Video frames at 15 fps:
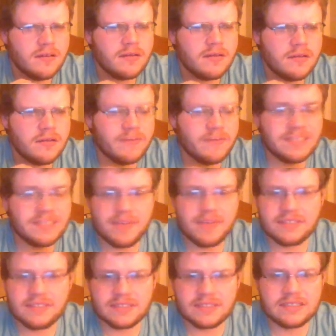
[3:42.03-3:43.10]

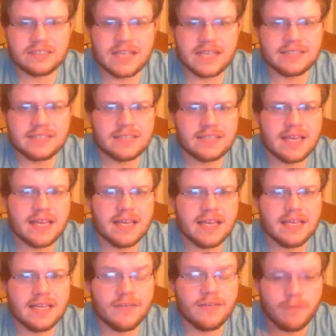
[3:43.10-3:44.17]
recipes to success
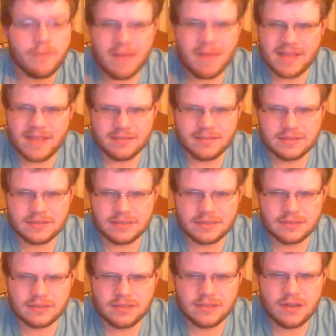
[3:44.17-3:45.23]
for my mental,
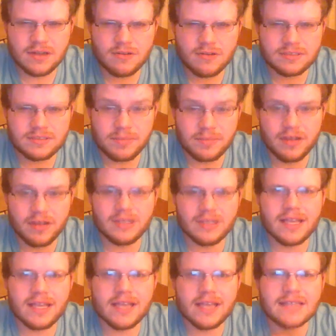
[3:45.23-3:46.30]

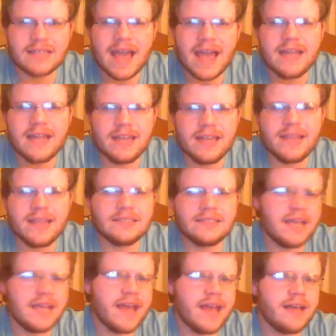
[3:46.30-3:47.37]
stability is I need to
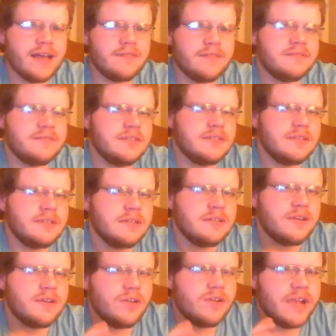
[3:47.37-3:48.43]
have
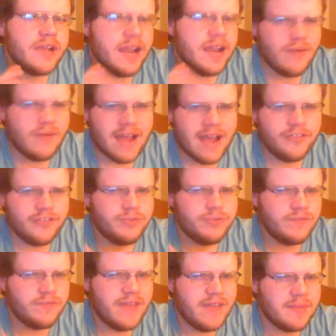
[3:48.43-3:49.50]
interactions
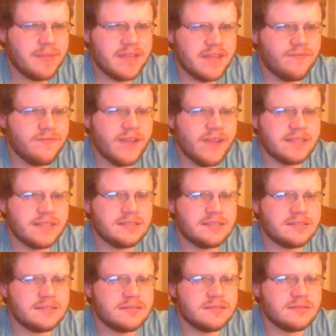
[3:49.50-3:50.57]
with family and friends.
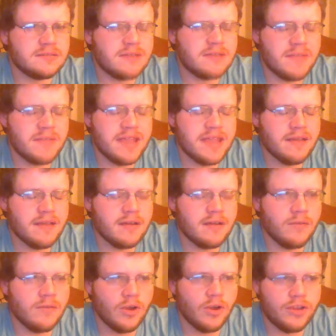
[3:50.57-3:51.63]
I mean,
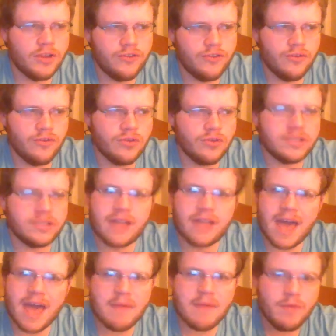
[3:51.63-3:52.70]
working Jewel, the
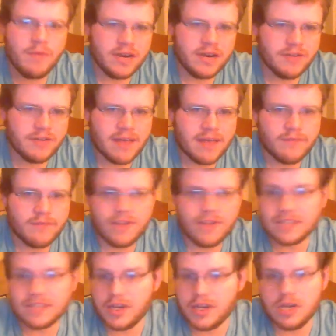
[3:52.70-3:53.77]
time I would interact with
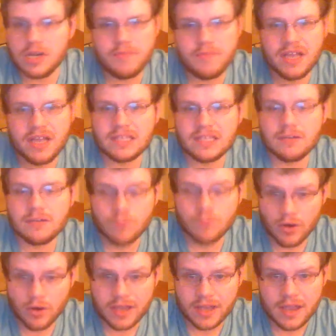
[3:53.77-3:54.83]
friends, I couldn't because I was
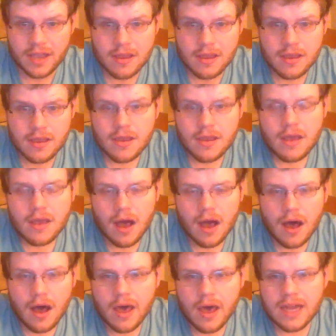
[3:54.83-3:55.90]
working.
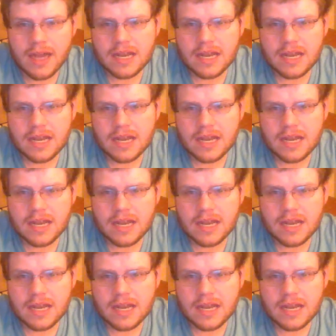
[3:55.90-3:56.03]
It